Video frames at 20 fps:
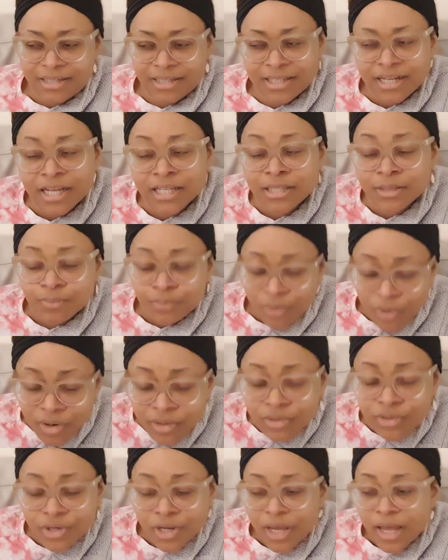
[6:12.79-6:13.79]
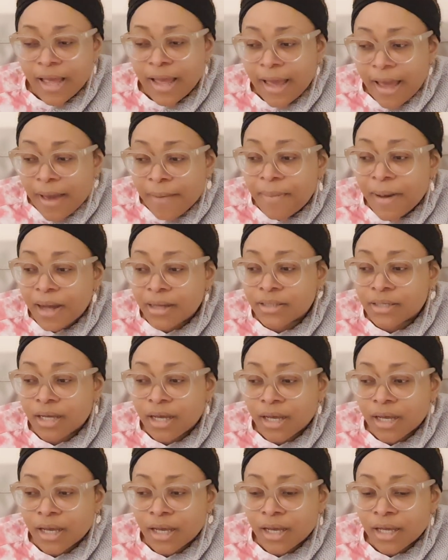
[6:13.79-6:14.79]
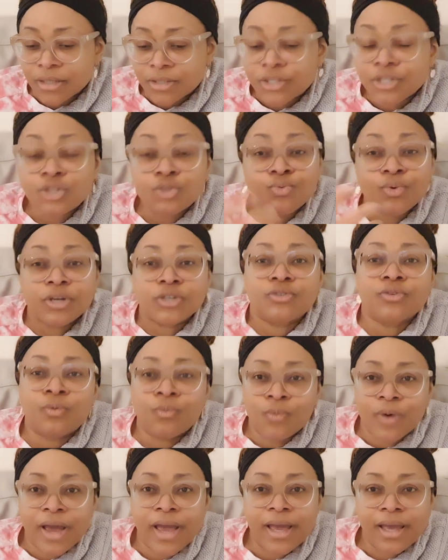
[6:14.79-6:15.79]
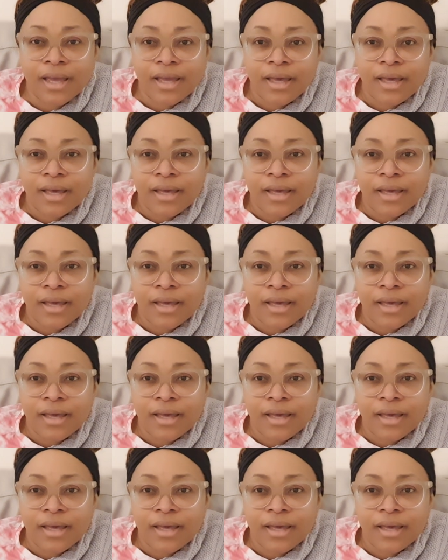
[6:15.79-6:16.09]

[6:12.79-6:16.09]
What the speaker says: it has brought about a situation where